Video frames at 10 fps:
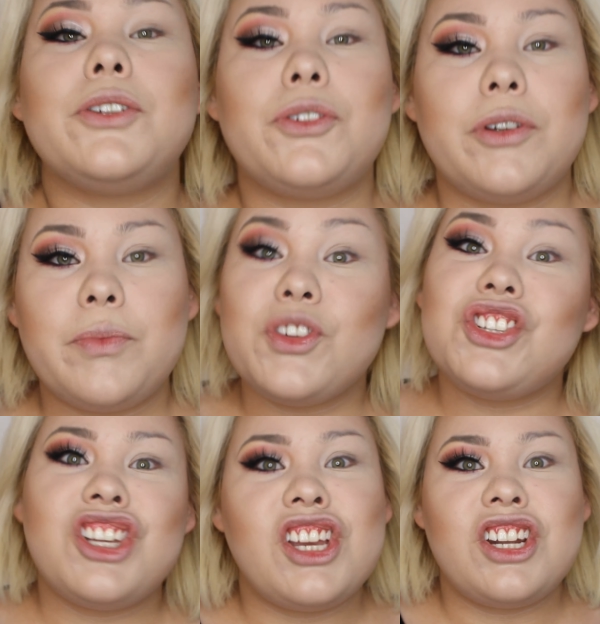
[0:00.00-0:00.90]
triple
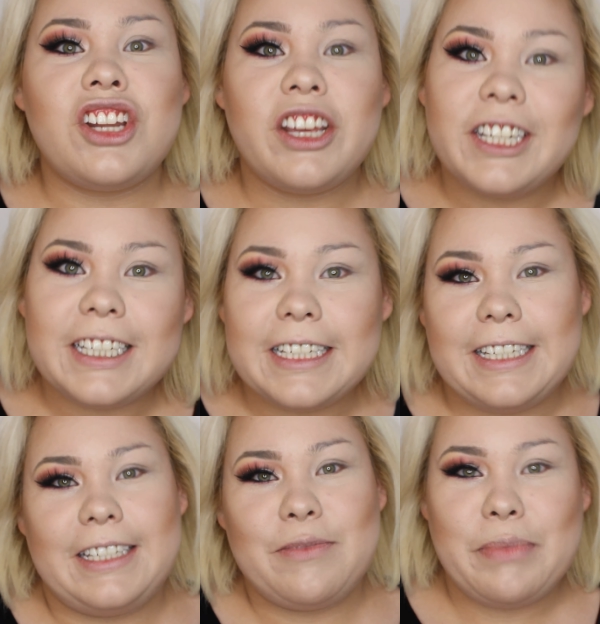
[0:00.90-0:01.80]
chin
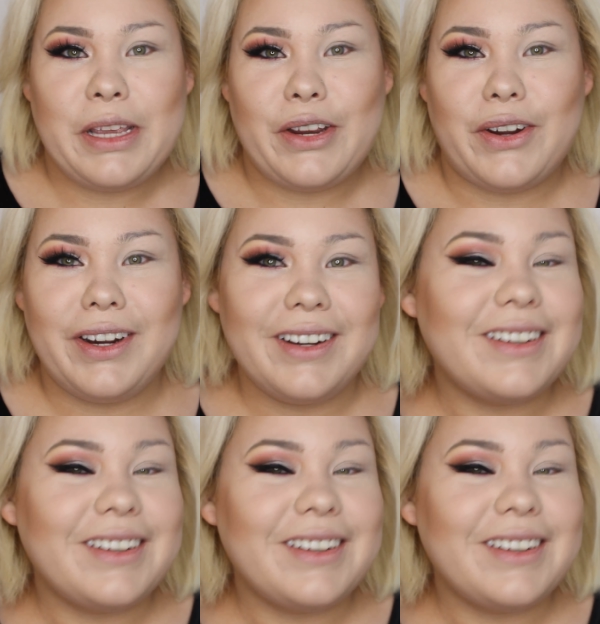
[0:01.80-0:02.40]
disappear.